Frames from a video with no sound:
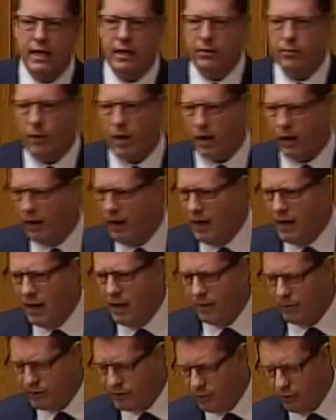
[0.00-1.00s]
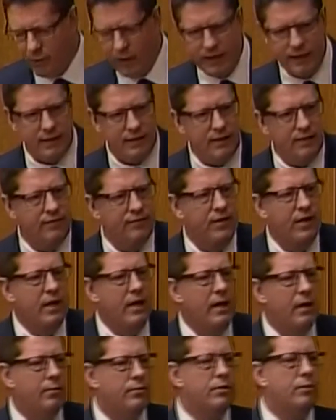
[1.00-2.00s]
need one. It was a waste of
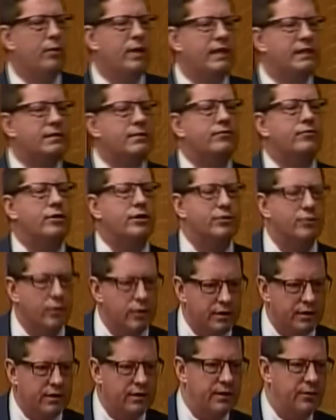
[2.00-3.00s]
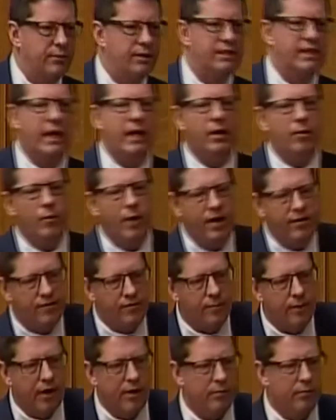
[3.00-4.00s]
resources. It would take away
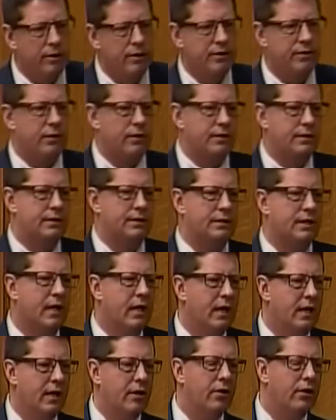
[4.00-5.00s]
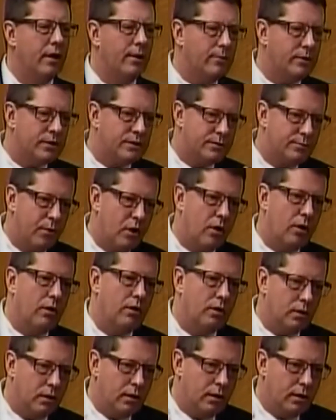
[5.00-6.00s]
from other resources. You know, that was
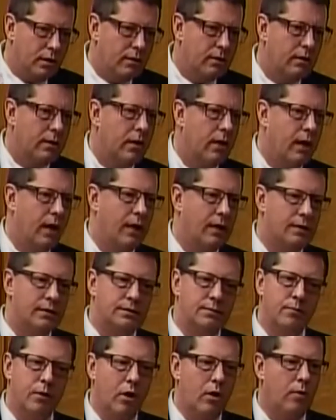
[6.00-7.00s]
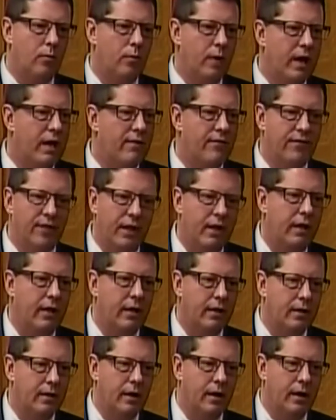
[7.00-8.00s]
small way of
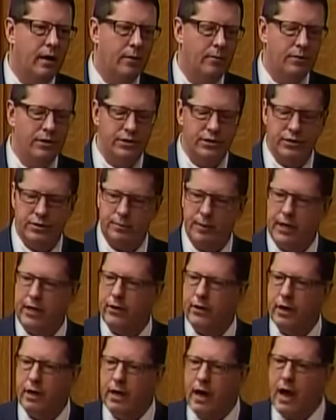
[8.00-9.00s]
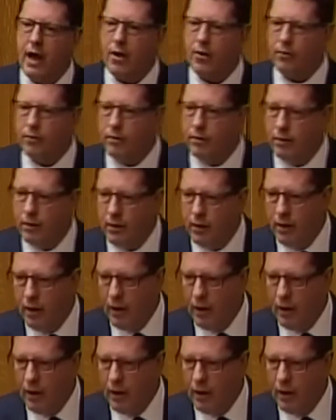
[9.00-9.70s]
thinking, Mr. Speaker. And now